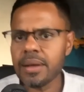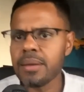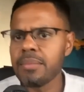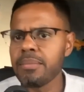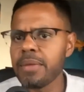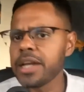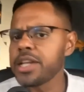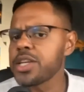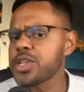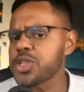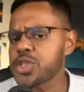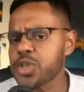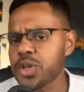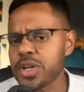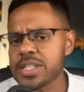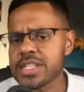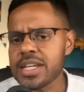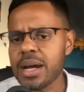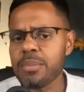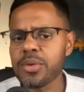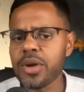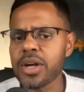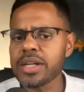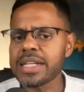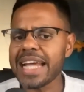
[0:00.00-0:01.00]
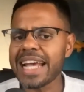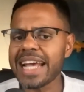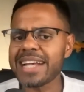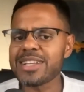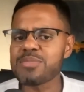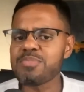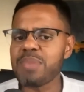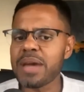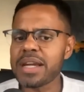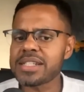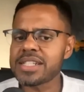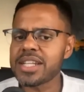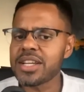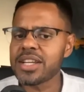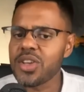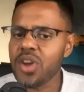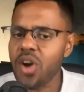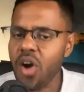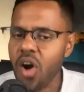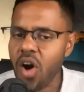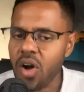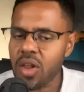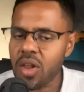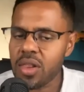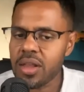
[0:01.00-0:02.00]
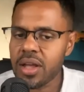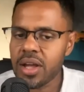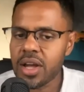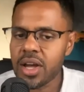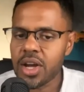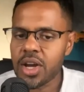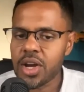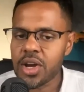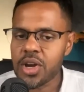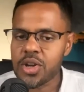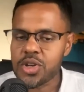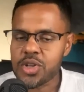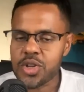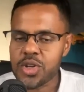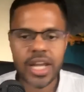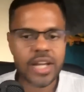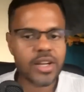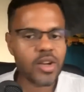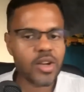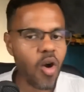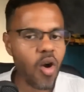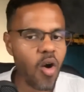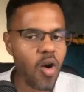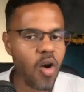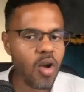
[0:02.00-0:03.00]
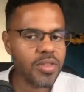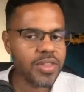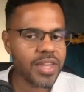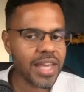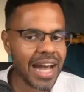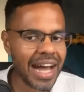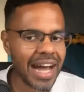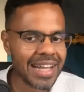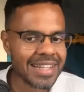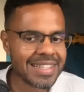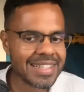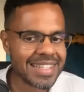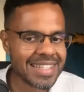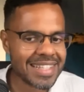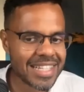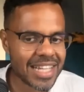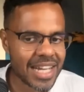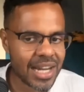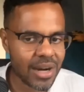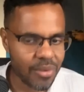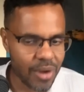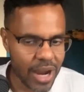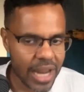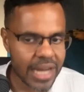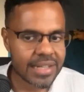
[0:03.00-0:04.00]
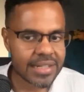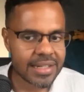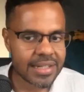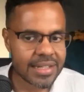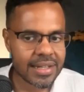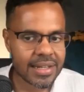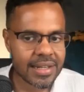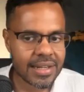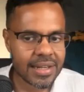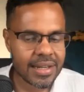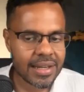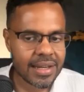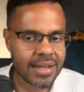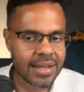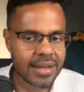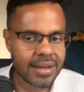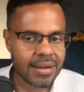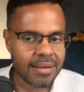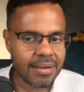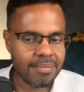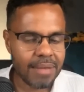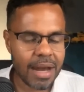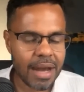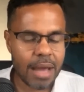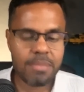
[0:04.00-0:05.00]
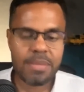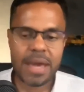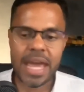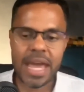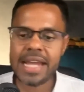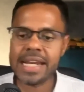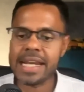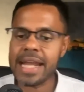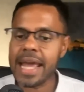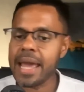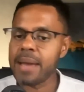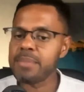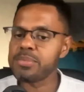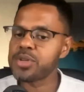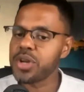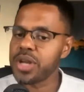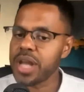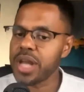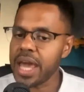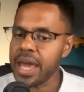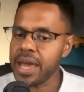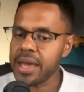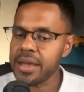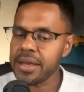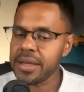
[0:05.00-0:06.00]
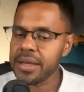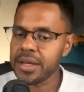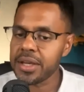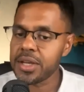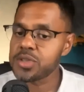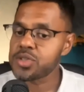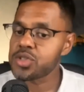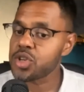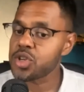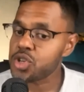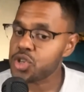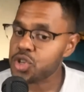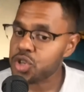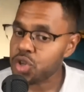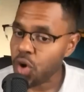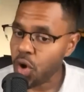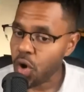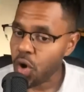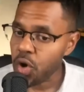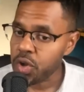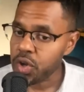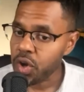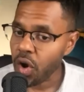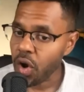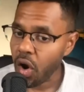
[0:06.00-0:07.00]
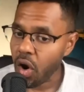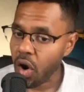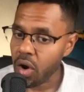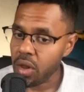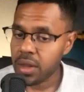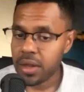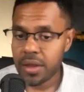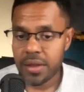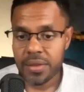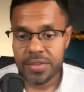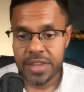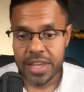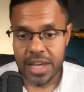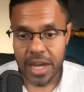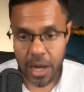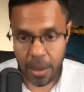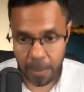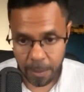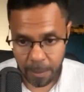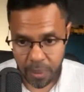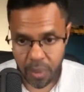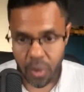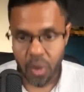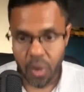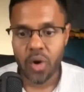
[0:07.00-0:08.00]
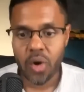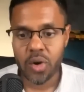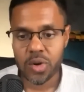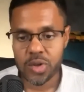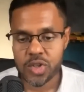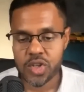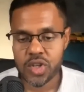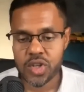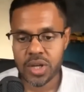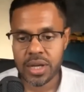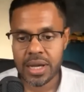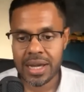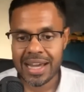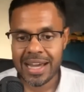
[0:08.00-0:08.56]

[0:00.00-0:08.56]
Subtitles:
My dear students, I'm not expecting you all to get all the answers correct. My main aim today is to show you all the approach.